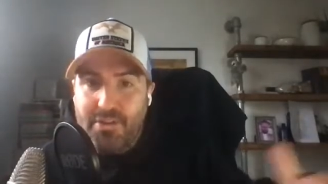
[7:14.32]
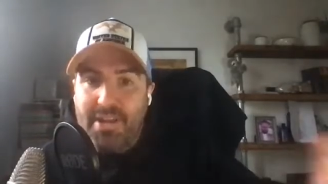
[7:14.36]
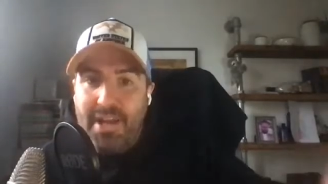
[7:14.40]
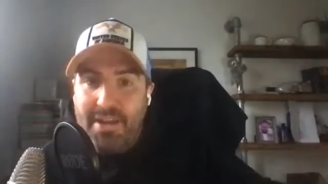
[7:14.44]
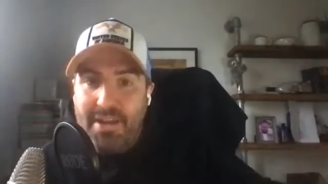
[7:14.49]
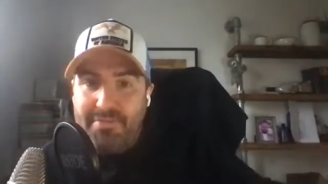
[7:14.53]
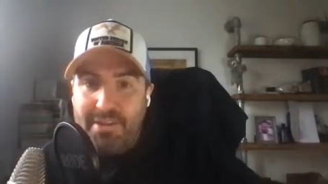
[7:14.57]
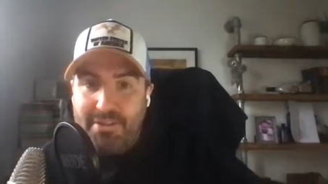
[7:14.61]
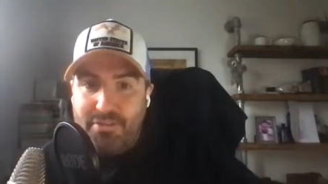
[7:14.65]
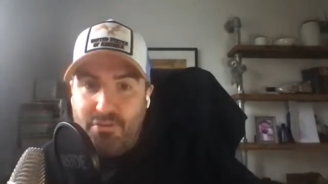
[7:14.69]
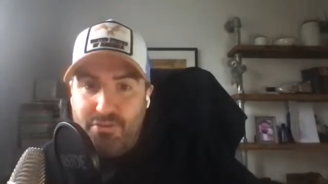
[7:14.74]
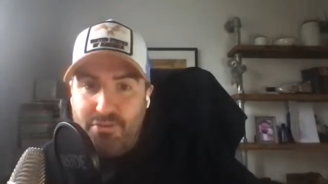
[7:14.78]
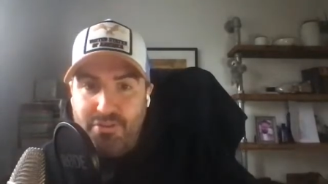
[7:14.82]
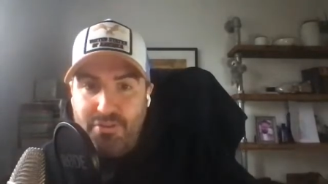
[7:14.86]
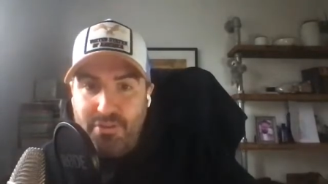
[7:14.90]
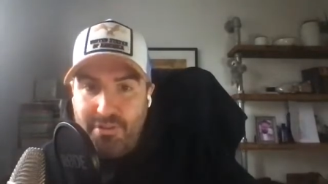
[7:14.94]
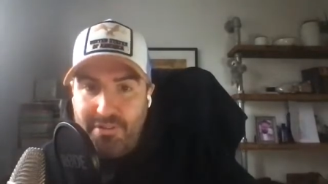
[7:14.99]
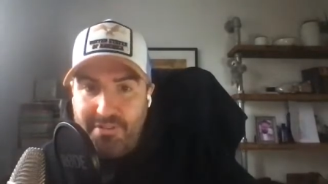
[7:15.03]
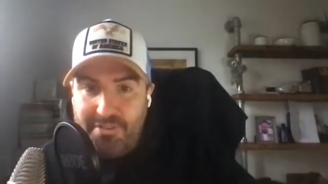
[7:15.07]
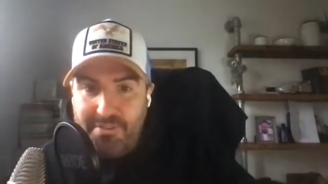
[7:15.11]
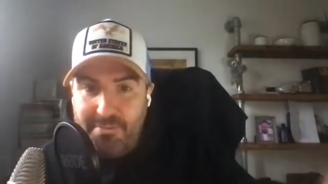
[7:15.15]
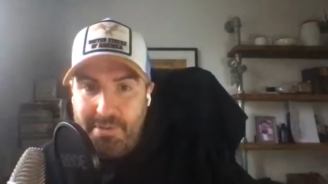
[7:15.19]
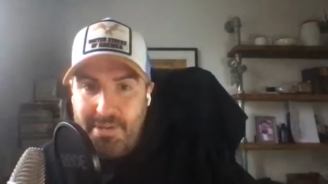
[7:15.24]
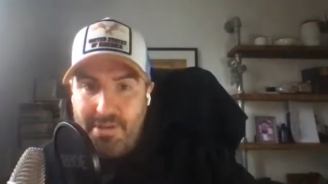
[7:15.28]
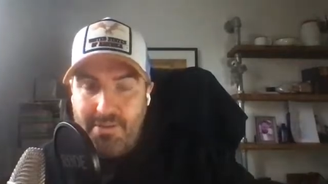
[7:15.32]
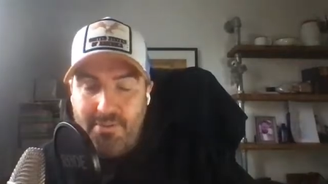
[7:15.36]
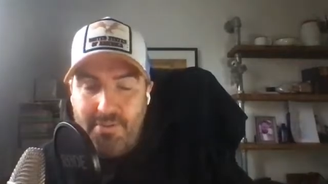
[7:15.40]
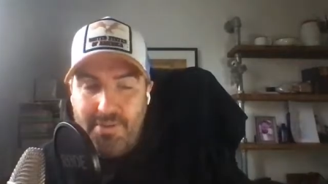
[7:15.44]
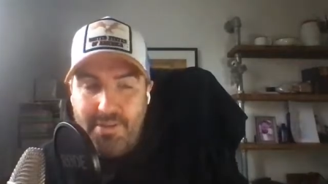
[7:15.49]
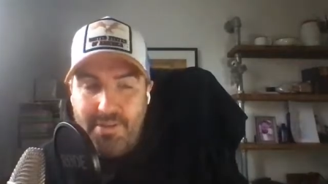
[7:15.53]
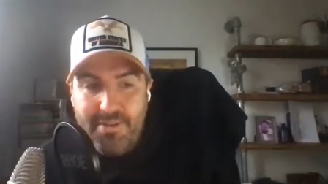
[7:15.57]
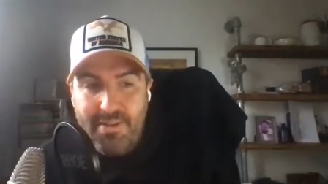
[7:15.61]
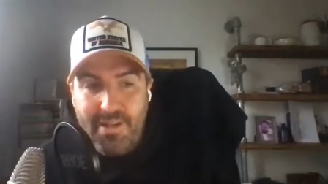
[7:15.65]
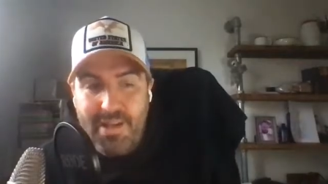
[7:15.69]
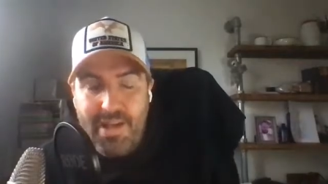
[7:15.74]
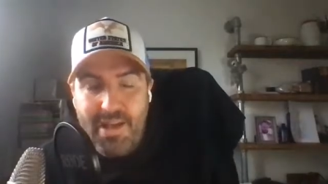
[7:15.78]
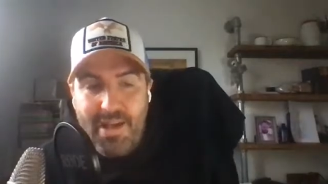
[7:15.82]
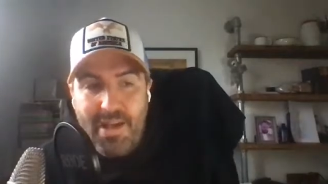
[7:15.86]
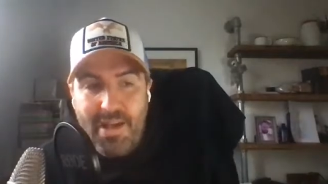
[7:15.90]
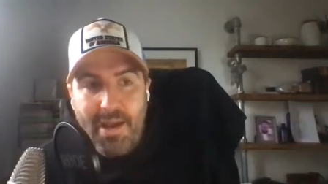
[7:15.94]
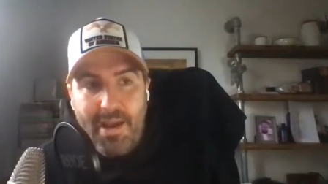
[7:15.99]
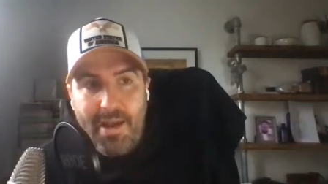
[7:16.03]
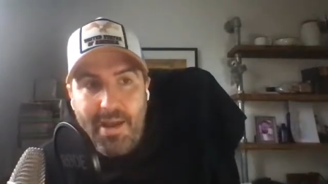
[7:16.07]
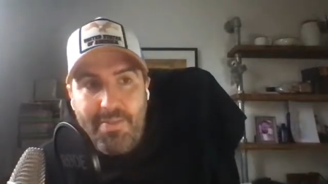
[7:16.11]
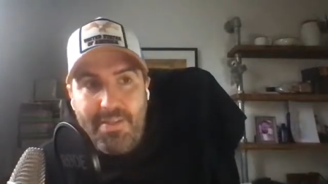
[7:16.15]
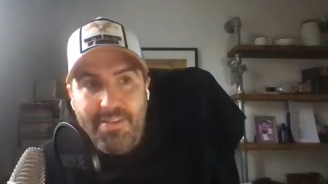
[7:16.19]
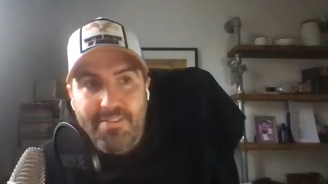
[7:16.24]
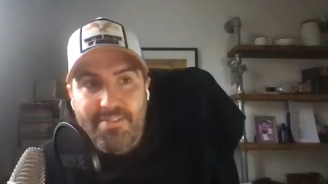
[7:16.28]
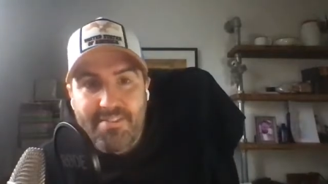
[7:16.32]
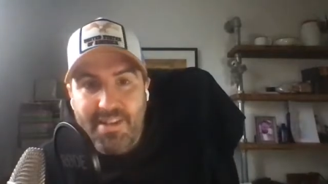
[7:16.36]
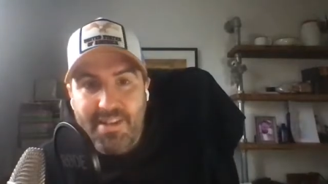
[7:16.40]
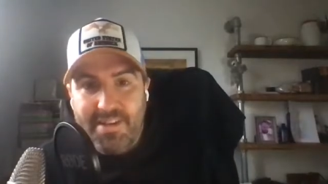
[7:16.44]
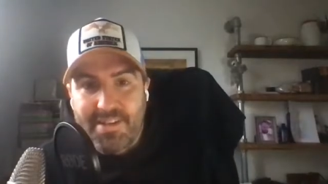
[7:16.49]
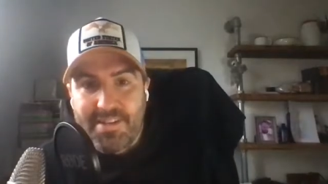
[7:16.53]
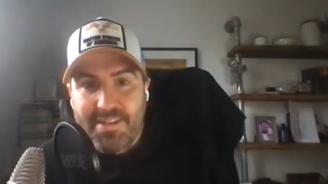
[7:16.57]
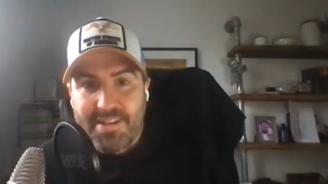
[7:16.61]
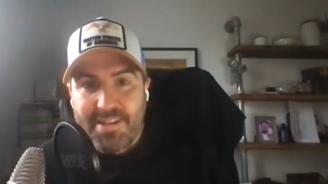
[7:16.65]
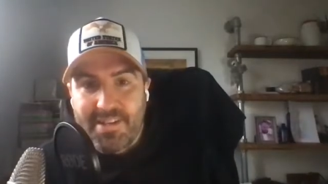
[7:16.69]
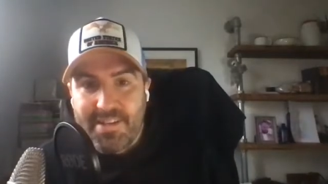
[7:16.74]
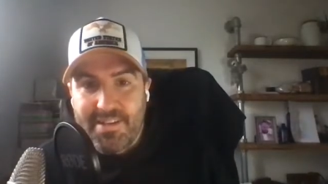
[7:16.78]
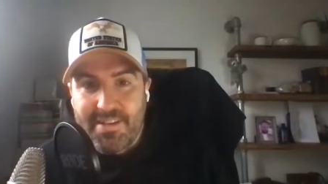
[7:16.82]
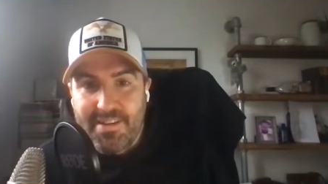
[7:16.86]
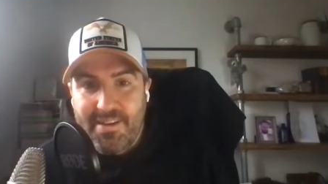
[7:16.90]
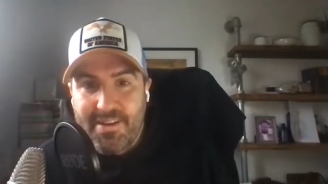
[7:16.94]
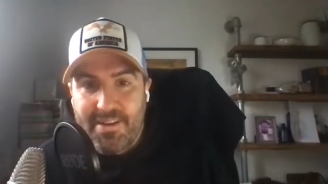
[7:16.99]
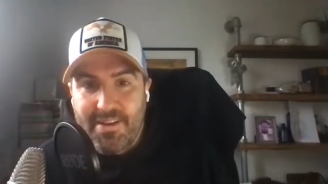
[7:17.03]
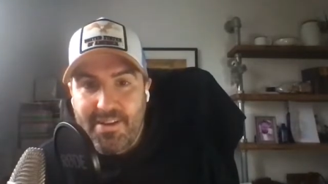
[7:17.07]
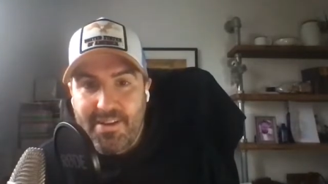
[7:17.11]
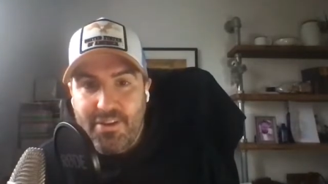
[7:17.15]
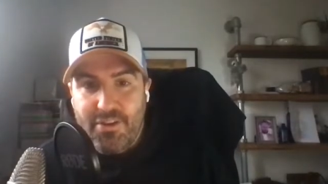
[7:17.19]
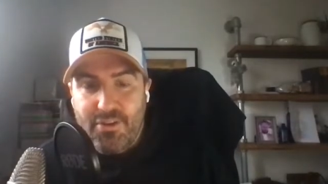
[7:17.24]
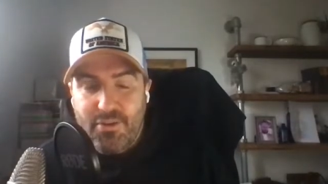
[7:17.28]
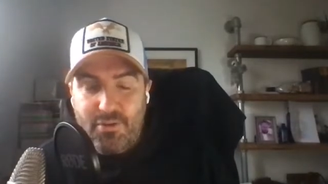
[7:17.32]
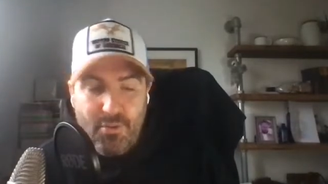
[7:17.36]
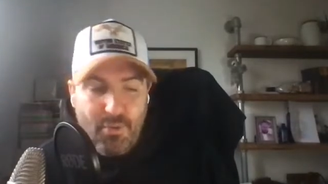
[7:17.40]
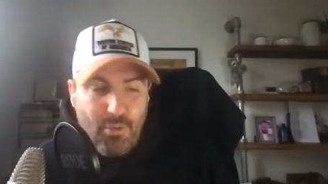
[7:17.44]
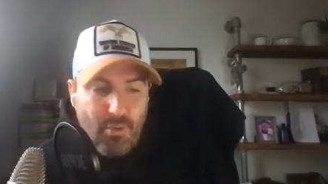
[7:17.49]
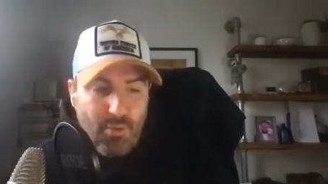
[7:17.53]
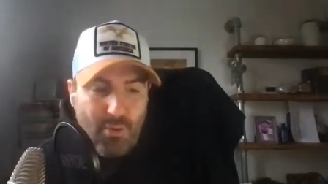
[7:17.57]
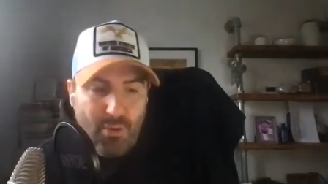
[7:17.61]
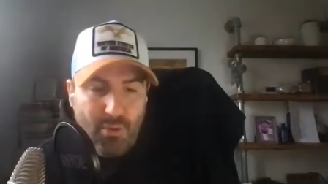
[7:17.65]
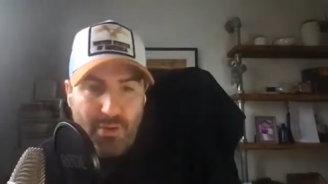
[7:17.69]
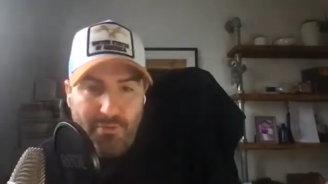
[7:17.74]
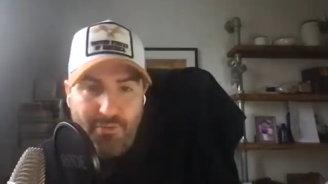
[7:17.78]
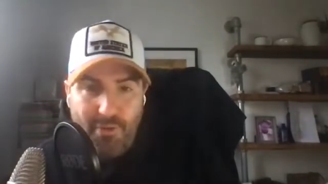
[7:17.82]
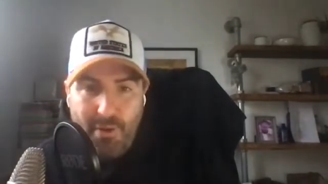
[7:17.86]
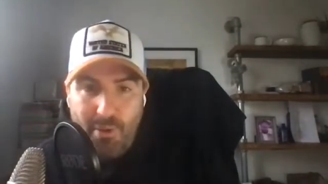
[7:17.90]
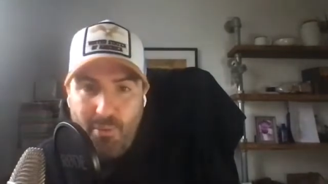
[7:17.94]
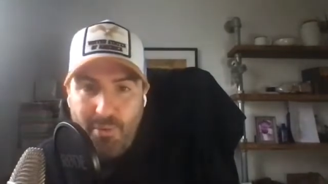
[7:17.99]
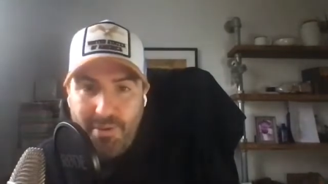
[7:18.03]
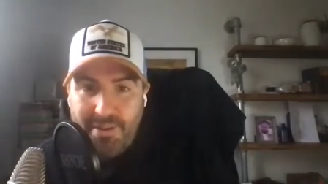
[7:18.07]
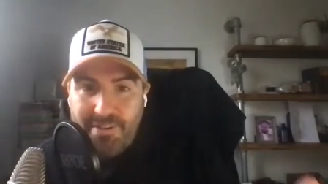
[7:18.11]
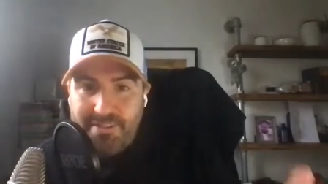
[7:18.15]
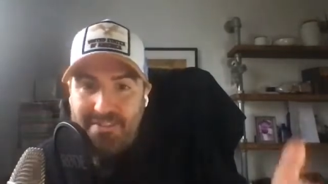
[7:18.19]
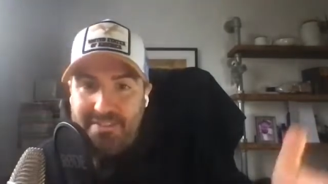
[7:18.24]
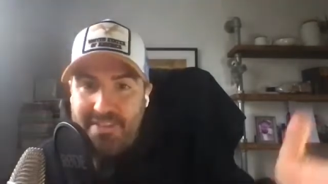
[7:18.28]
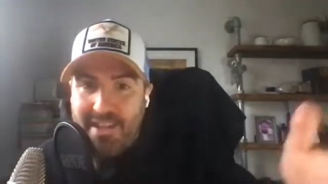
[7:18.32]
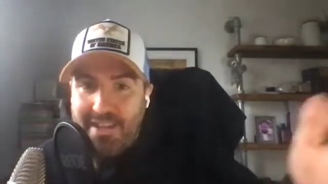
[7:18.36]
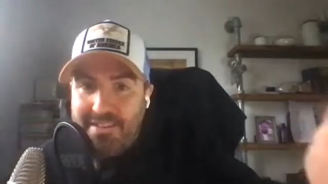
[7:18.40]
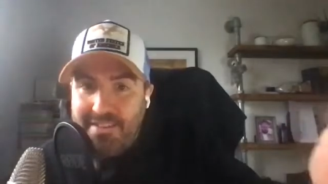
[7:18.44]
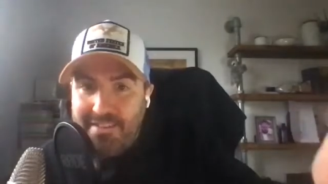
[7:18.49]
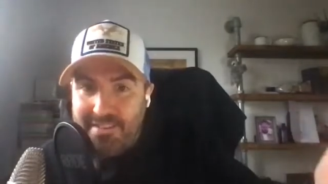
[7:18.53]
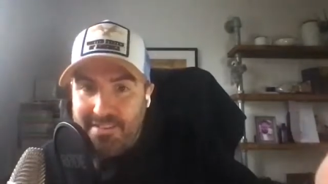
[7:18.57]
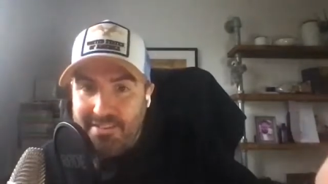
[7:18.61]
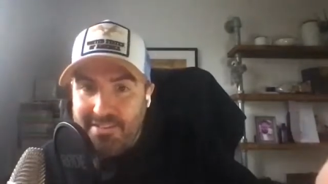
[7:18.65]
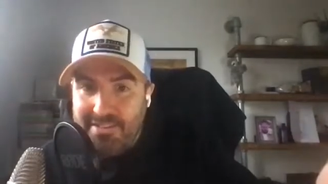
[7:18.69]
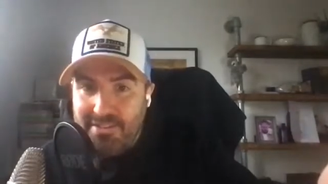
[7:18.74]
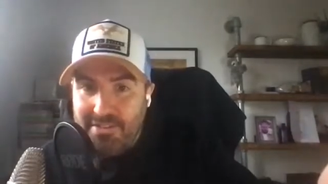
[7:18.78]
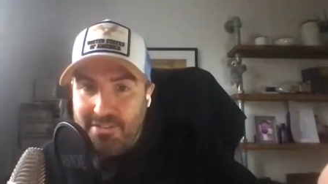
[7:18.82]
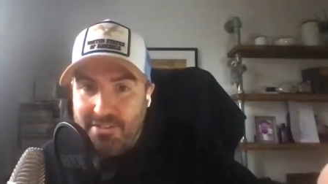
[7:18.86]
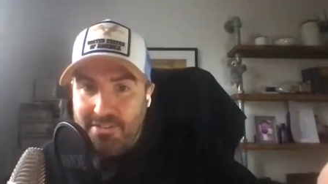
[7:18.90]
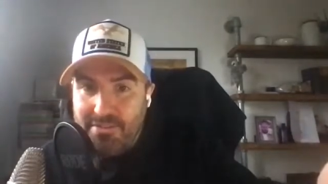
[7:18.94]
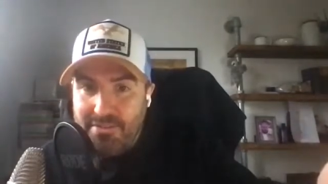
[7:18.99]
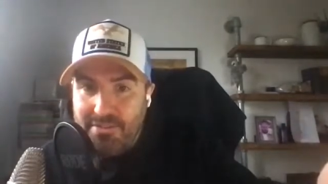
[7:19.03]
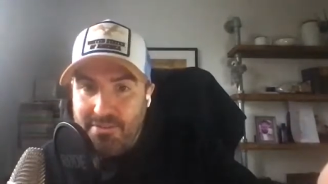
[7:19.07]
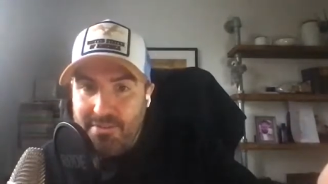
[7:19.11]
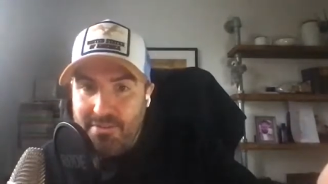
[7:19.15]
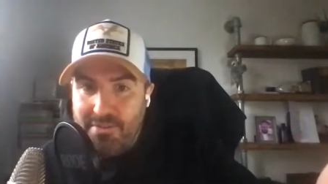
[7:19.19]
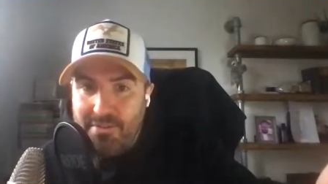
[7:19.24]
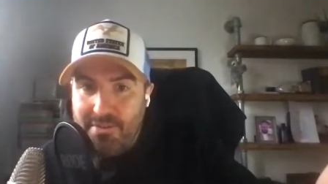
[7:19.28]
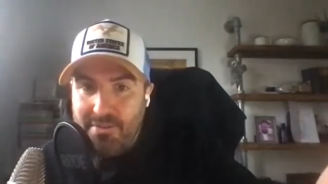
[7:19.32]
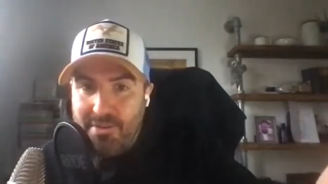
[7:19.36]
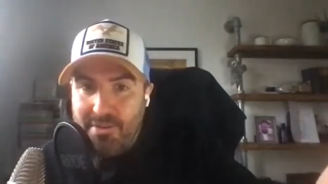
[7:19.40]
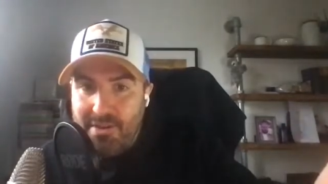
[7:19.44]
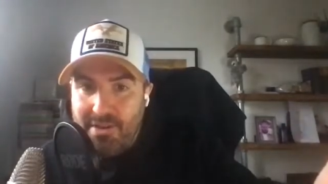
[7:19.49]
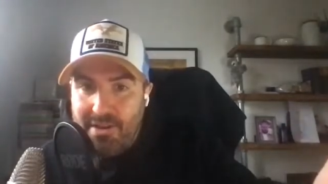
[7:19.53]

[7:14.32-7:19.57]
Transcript: Then you can have that $200 of Bitcoin. And then secondly, if I want to send it to you,